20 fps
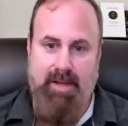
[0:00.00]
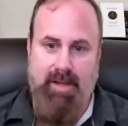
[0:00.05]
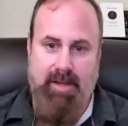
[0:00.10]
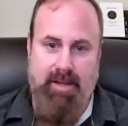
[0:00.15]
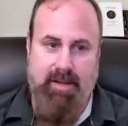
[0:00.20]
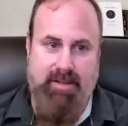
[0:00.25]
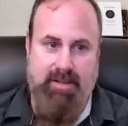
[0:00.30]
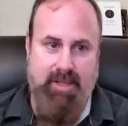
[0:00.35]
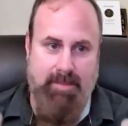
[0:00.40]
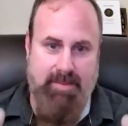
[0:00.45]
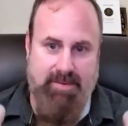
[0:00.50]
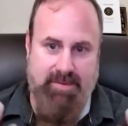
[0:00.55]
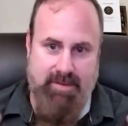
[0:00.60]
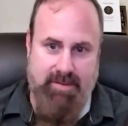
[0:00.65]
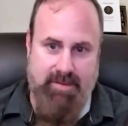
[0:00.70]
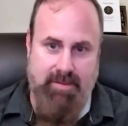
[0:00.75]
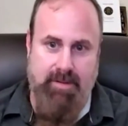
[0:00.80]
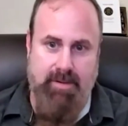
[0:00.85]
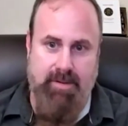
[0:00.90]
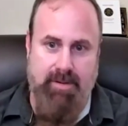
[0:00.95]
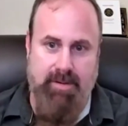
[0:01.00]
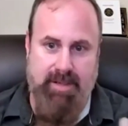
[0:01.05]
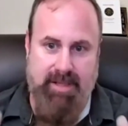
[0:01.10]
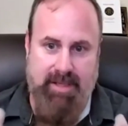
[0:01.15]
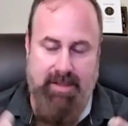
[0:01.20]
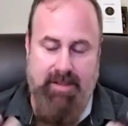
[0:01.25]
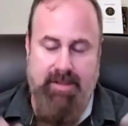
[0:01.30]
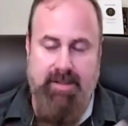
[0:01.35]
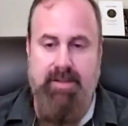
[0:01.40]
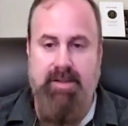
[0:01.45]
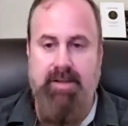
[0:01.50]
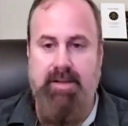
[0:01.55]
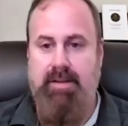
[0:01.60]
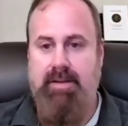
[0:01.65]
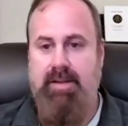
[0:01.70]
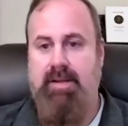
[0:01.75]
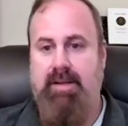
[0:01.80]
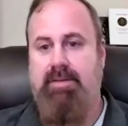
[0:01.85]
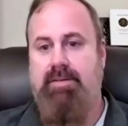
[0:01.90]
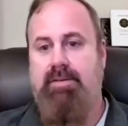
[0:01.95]
encompasses learning and
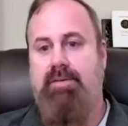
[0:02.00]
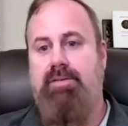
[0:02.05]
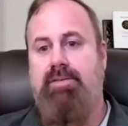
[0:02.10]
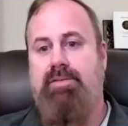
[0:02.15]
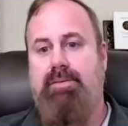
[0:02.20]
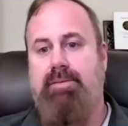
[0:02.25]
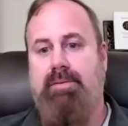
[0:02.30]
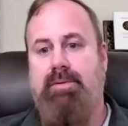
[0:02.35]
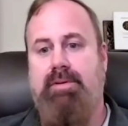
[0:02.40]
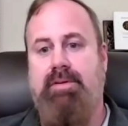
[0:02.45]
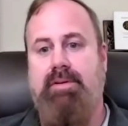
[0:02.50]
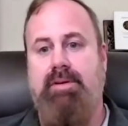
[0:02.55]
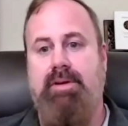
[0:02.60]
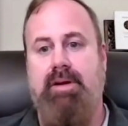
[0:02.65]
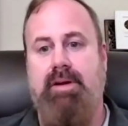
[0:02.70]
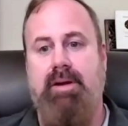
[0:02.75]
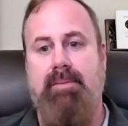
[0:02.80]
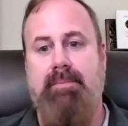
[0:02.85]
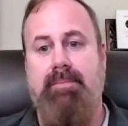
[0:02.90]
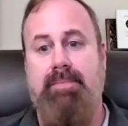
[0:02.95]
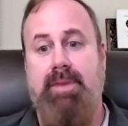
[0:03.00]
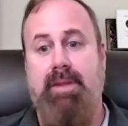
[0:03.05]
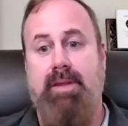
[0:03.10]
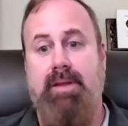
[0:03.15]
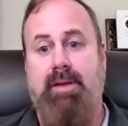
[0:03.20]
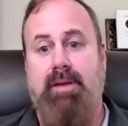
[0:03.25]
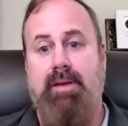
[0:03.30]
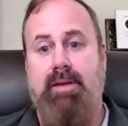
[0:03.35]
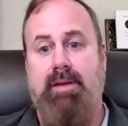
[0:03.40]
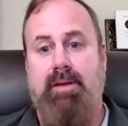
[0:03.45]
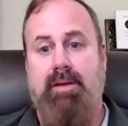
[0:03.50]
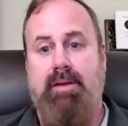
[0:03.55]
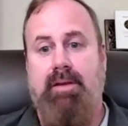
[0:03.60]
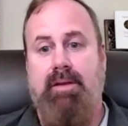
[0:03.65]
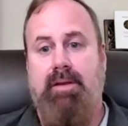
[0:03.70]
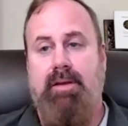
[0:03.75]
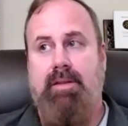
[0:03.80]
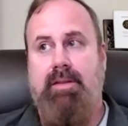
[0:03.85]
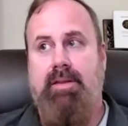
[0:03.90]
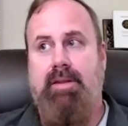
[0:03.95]
things of the sort.
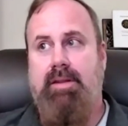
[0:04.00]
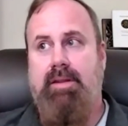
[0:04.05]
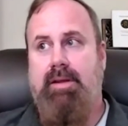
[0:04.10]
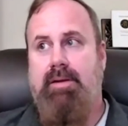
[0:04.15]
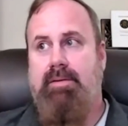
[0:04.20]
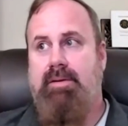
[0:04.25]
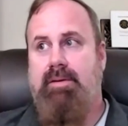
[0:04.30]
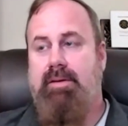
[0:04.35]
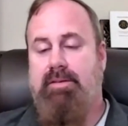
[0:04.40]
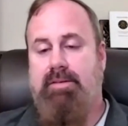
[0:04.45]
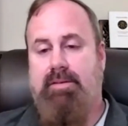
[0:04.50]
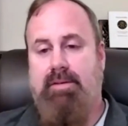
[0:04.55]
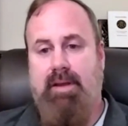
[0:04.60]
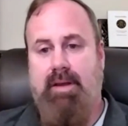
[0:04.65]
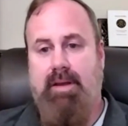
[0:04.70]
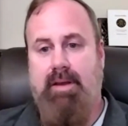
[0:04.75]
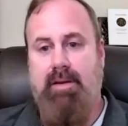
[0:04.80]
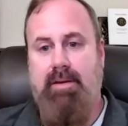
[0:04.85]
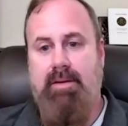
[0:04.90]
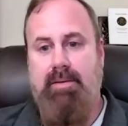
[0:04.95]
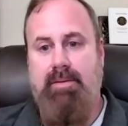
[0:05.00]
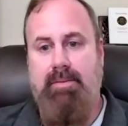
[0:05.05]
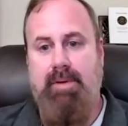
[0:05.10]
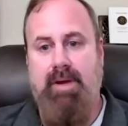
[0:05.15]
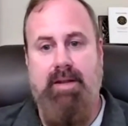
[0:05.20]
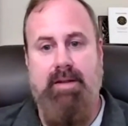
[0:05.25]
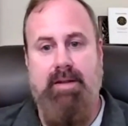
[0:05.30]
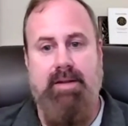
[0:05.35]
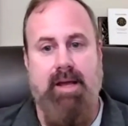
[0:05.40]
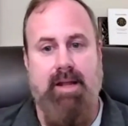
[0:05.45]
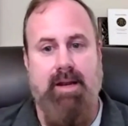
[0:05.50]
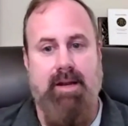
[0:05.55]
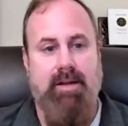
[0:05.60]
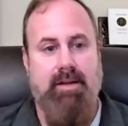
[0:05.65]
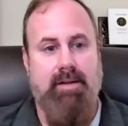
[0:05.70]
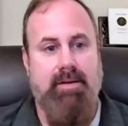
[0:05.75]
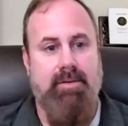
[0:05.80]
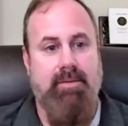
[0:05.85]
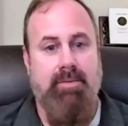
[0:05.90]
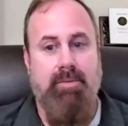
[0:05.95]
Then there is Reladal,
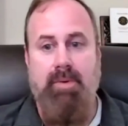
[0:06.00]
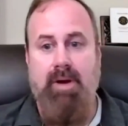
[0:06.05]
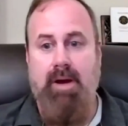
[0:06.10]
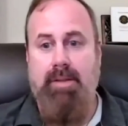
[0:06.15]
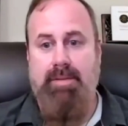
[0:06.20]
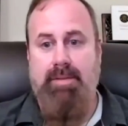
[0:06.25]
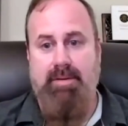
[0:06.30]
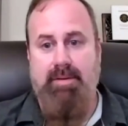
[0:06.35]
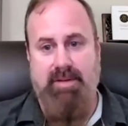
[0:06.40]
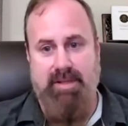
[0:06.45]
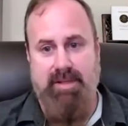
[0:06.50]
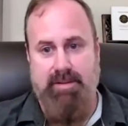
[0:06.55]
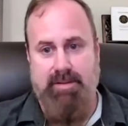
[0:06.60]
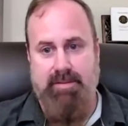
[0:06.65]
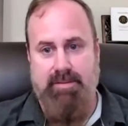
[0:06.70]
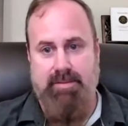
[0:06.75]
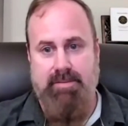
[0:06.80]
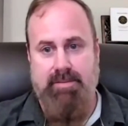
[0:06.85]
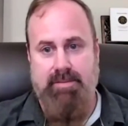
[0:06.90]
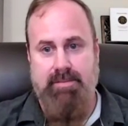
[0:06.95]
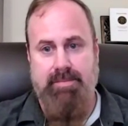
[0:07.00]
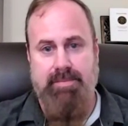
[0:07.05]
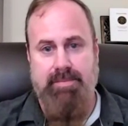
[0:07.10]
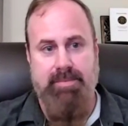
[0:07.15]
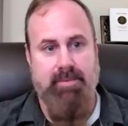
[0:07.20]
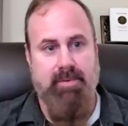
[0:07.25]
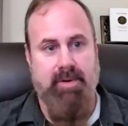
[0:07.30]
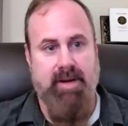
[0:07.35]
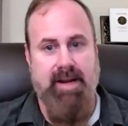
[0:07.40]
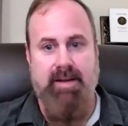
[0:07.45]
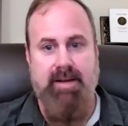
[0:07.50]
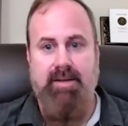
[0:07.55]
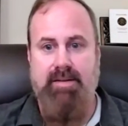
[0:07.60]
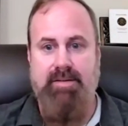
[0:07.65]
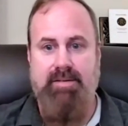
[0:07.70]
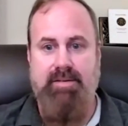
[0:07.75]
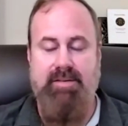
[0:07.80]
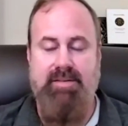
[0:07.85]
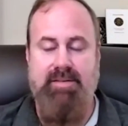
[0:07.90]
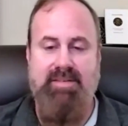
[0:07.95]
wealth deal, right?
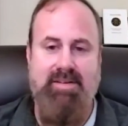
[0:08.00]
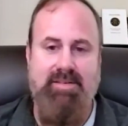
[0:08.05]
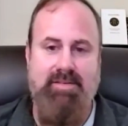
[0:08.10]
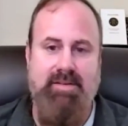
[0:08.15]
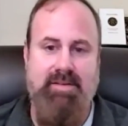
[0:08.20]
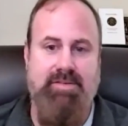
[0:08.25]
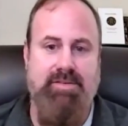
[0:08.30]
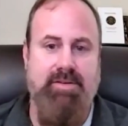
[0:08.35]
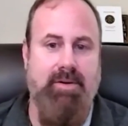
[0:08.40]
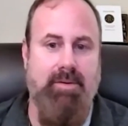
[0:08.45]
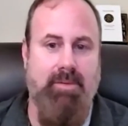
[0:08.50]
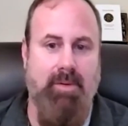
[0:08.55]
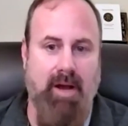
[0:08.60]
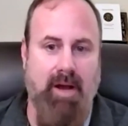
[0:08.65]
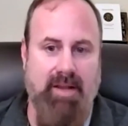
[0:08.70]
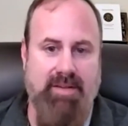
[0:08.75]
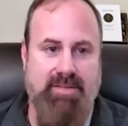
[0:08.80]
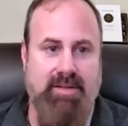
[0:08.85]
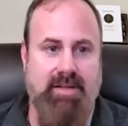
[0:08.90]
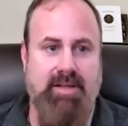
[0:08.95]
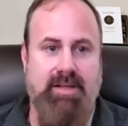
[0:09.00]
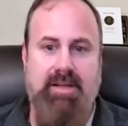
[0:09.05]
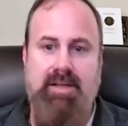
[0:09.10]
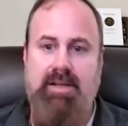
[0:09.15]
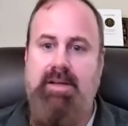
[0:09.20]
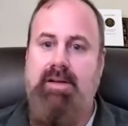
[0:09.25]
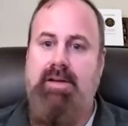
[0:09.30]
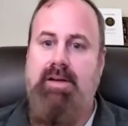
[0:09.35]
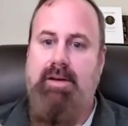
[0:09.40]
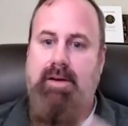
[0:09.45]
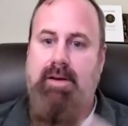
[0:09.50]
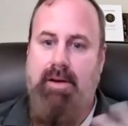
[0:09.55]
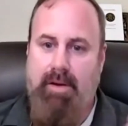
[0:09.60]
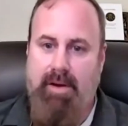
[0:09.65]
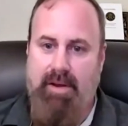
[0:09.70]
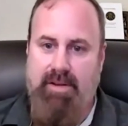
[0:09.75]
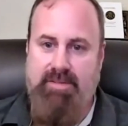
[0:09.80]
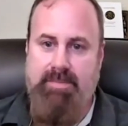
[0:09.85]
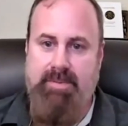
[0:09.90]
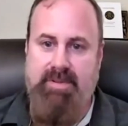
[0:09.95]
This is essentially generosity,
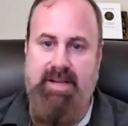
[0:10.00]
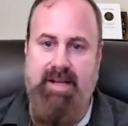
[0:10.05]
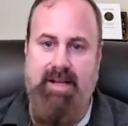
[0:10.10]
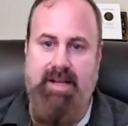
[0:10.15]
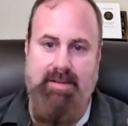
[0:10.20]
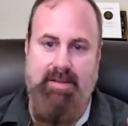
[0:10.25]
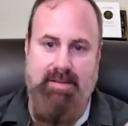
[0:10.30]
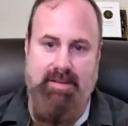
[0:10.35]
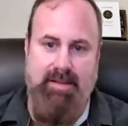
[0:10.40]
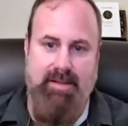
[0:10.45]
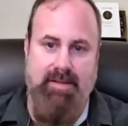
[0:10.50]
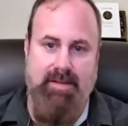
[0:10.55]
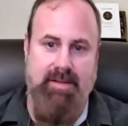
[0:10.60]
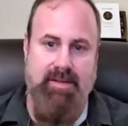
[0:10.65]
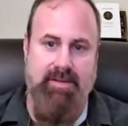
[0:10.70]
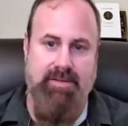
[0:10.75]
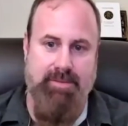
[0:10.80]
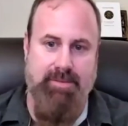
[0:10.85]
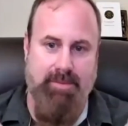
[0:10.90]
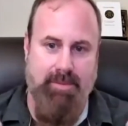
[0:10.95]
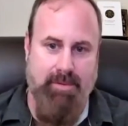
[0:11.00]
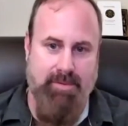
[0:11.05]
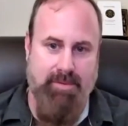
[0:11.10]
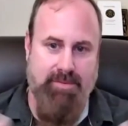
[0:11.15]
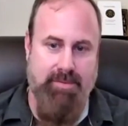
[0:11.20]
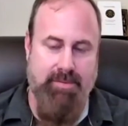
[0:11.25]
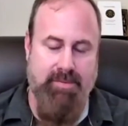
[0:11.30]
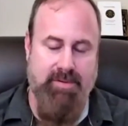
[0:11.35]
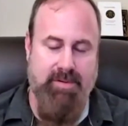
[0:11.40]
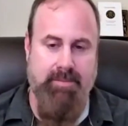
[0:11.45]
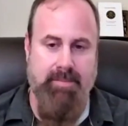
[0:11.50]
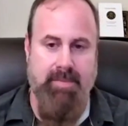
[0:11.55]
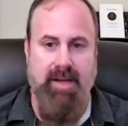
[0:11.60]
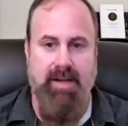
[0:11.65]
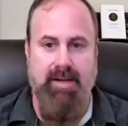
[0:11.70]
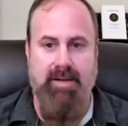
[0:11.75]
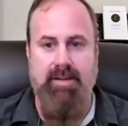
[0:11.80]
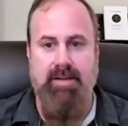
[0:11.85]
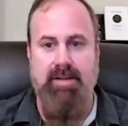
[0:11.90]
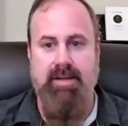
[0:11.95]
hospitality. These are all sort of
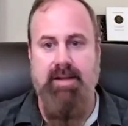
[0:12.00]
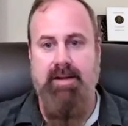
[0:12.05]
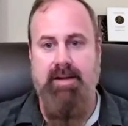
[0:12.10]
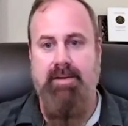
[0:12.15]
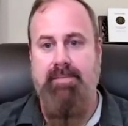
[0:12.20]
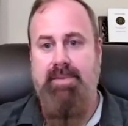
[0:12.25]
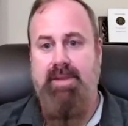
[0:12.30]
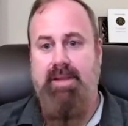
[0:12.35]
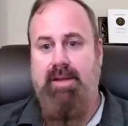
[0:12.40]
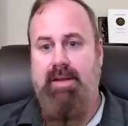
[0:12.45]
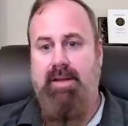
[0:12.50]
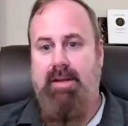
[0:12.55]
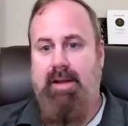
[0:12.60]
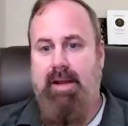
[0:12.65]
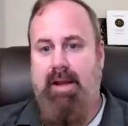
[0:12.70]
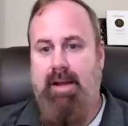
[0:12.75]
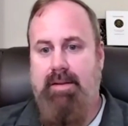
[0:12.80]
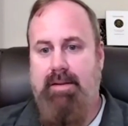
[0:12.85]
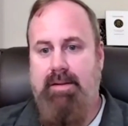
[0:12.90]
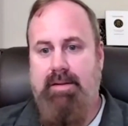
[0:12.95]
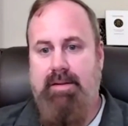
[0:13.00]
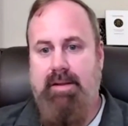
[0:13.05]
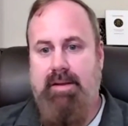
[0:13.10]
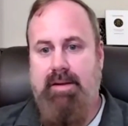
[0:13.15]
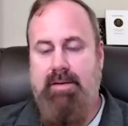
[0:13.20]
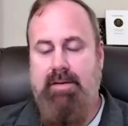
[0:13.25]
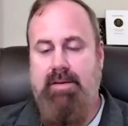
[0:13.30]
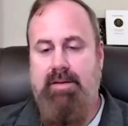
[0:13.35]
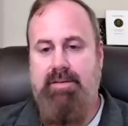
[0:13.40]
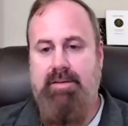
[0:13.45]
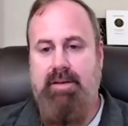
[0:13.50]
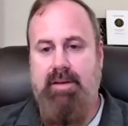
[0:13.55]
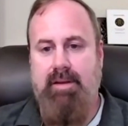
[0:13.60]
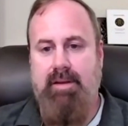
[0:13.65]
combined in there. And then there is